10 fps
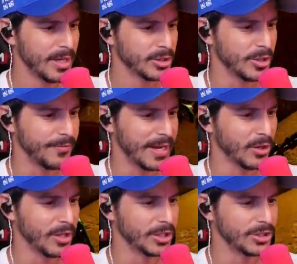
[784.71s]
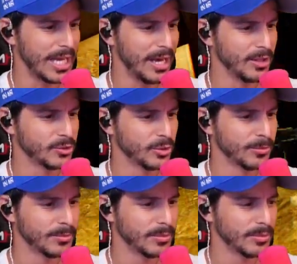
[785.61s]
So if I go to the child's
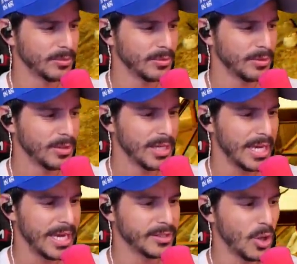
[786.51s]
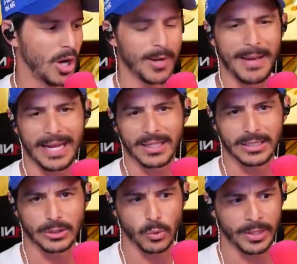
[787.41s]
room, it's
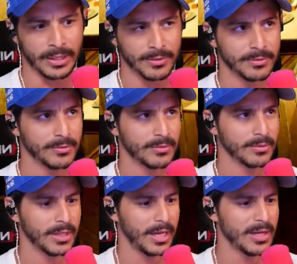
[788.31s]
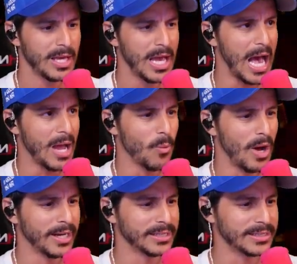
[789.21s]
automatically 20. Okay. I
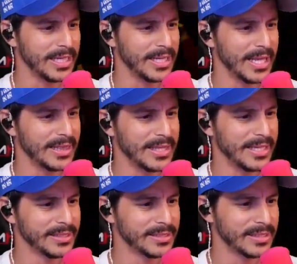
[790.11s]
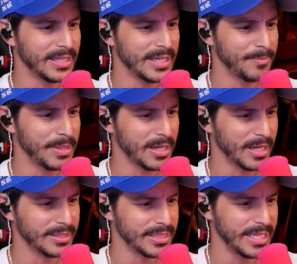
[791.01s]
want to say that this,
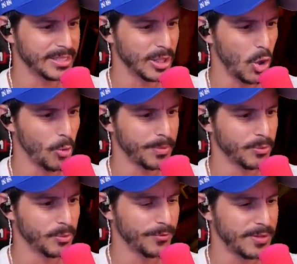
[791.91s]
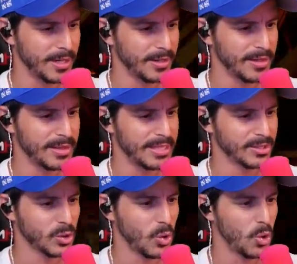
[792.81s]
because it's an open here,
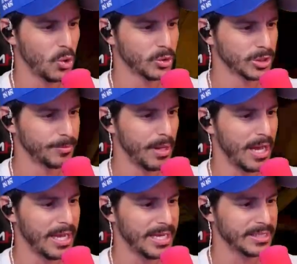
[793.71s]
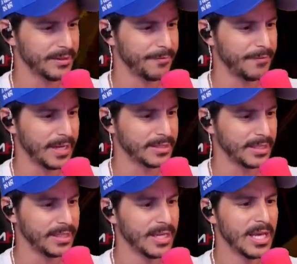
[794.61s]
this whole spot is
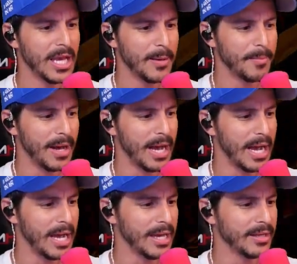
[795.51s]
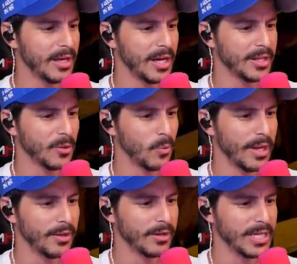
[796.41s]
affected by the weather.